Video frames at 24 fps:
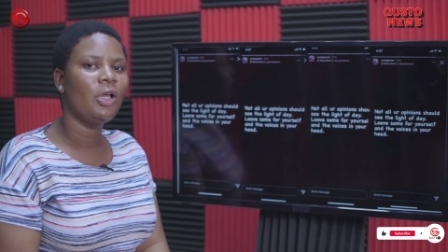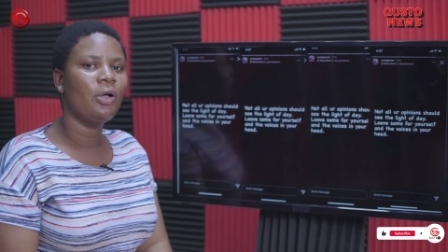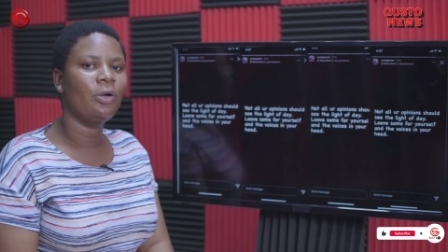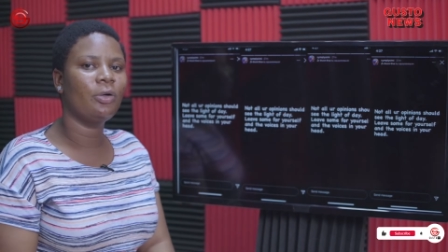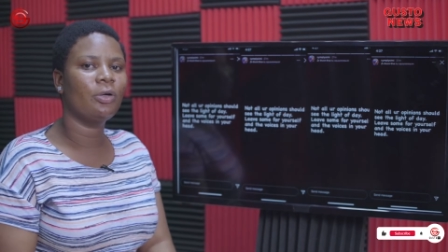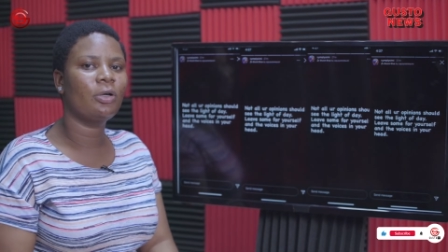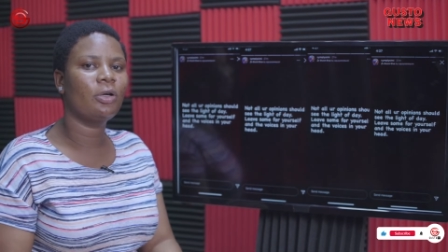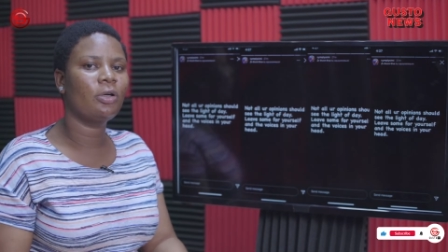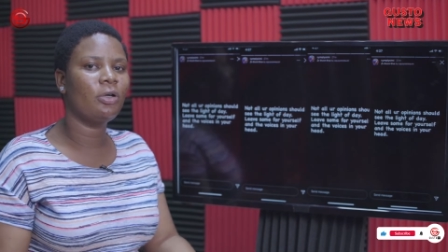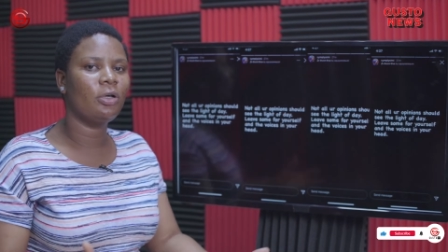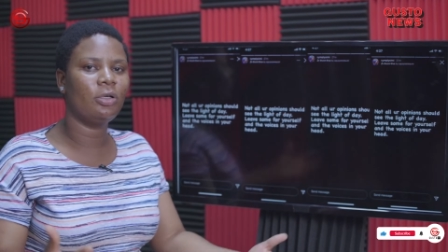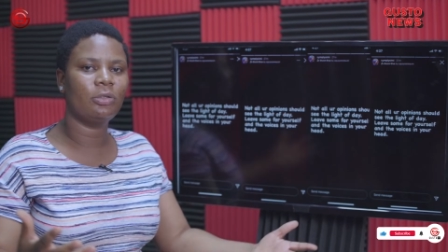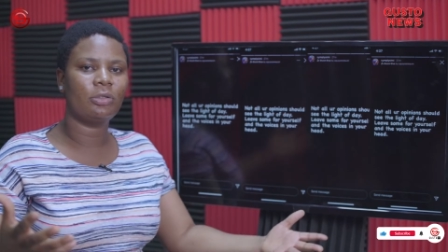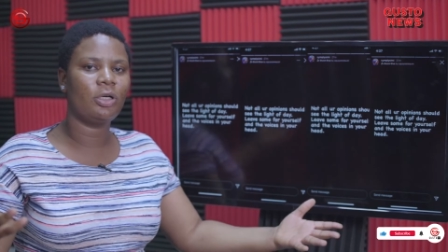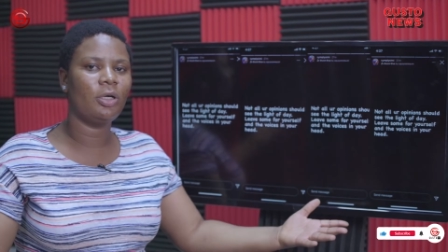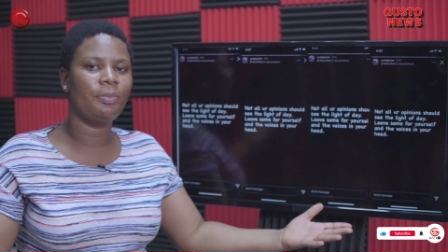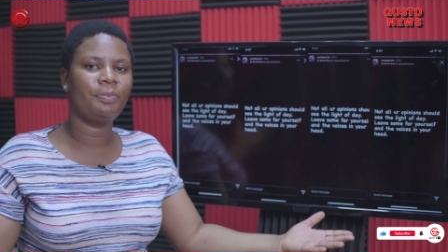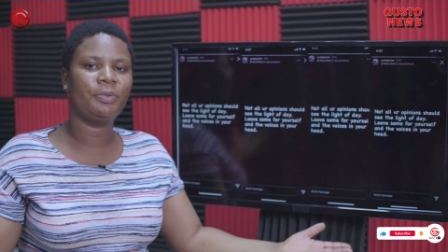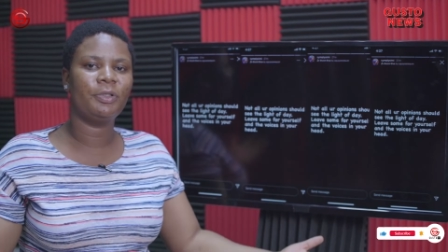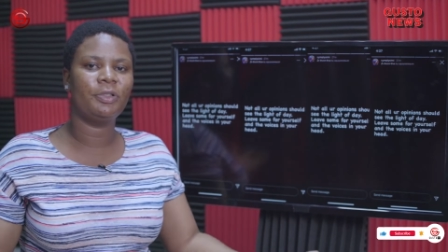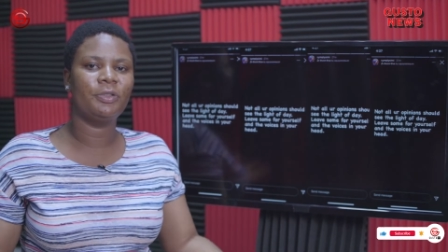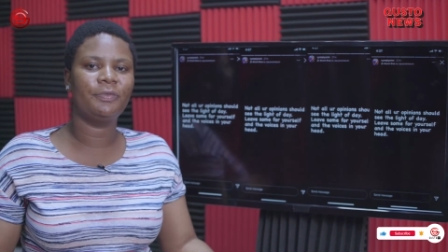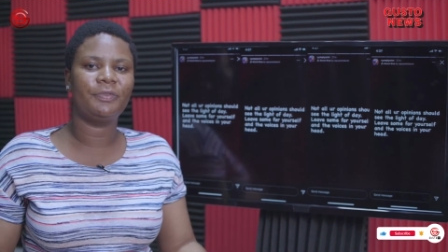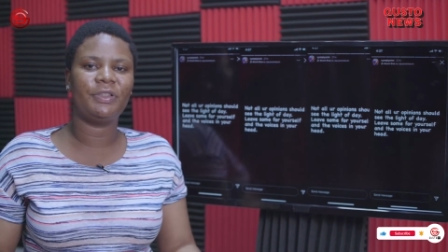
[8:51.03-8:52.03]
on a
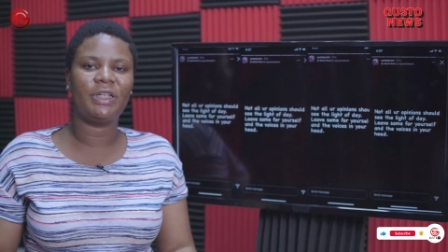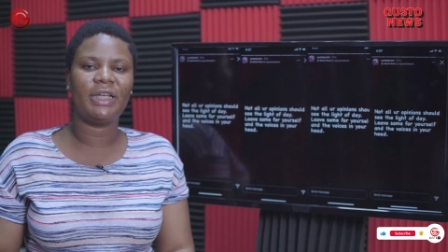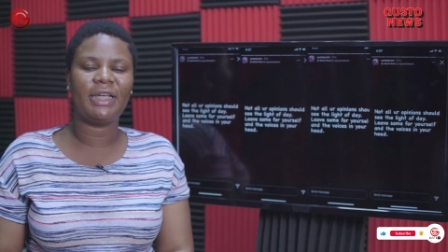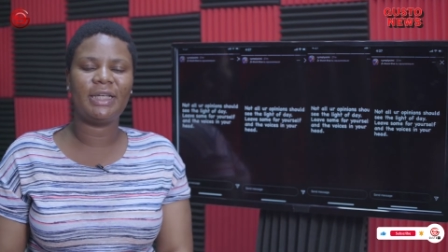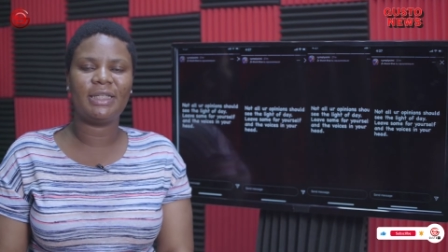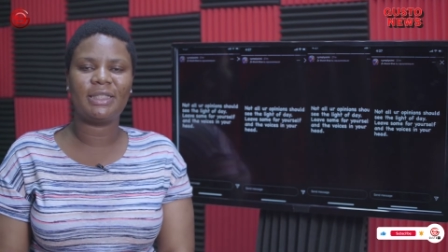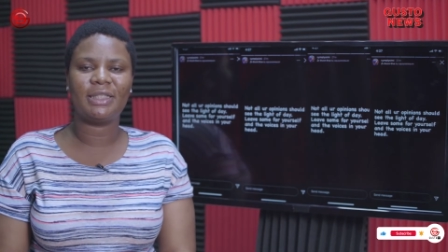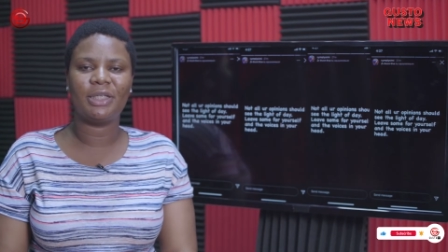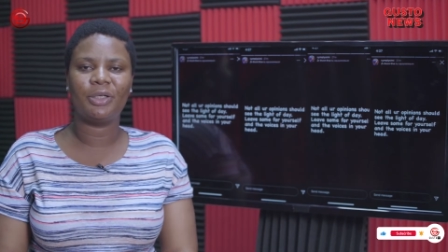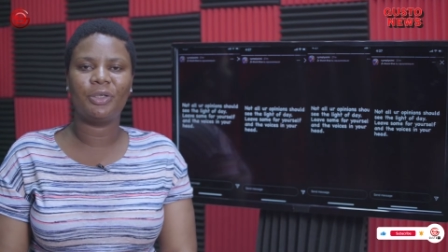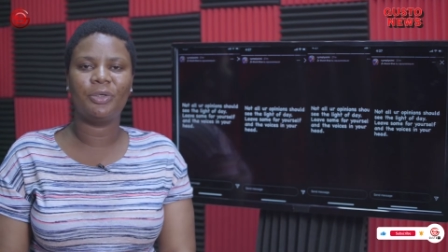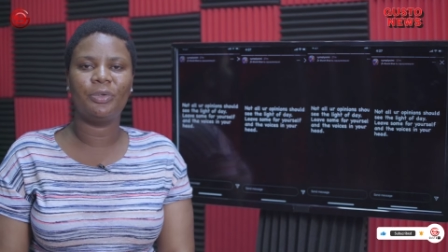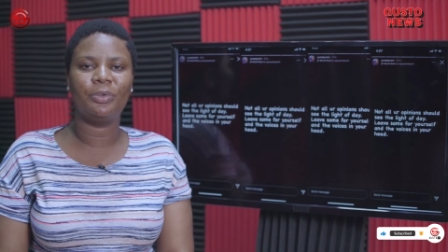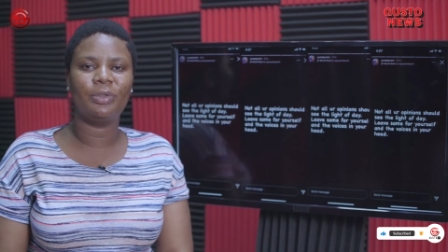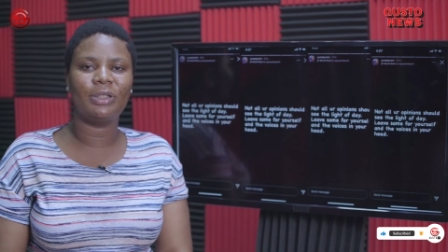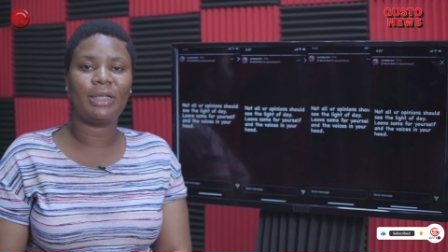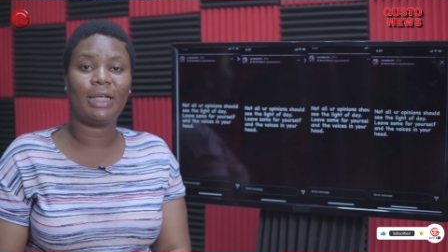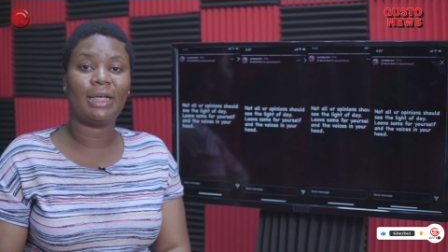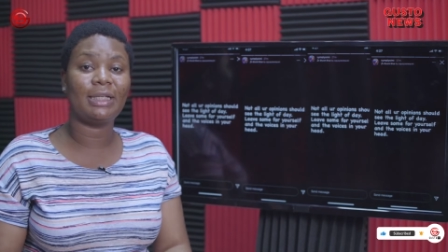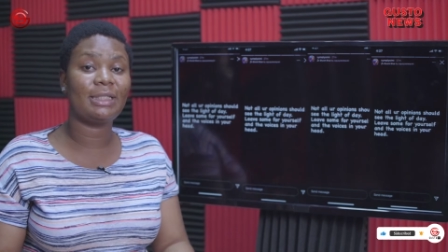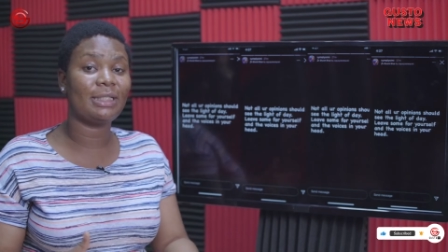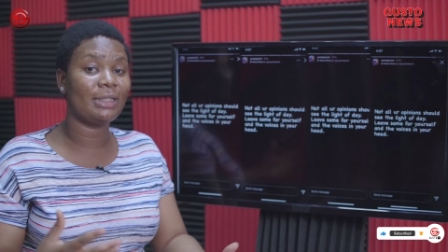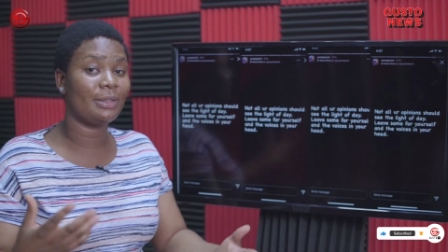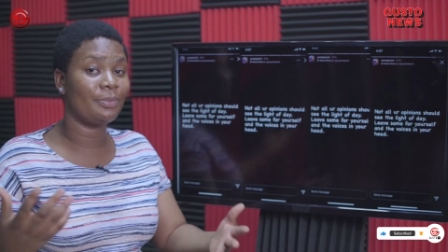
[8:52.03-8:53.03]
couple of days ago
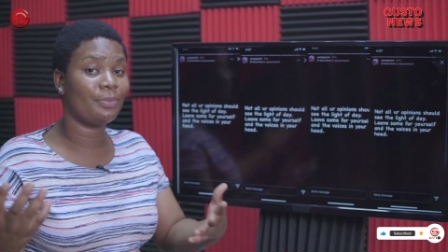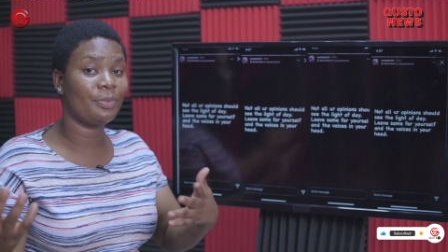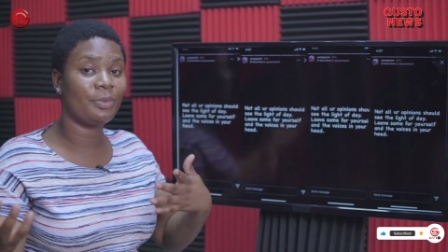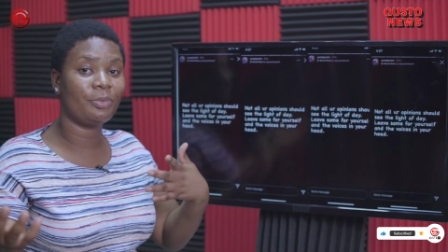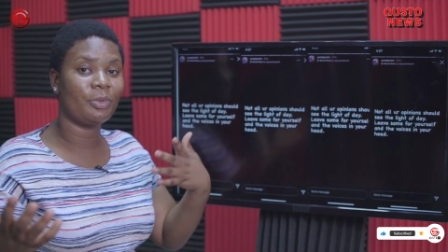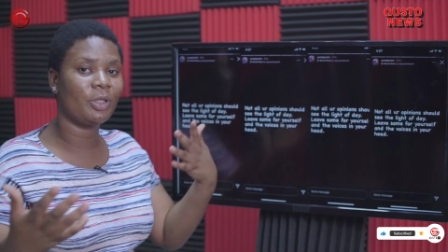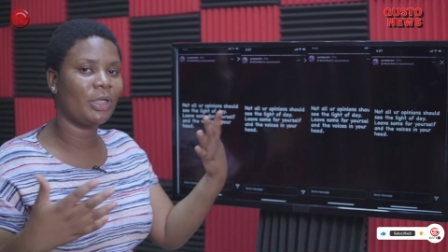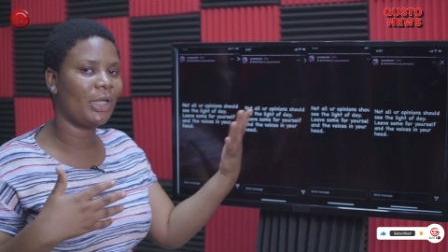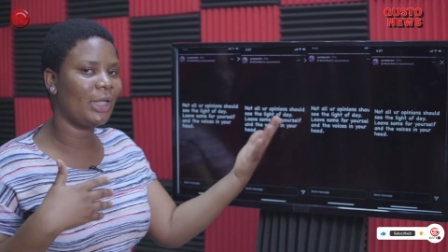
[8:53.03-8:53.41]
that has been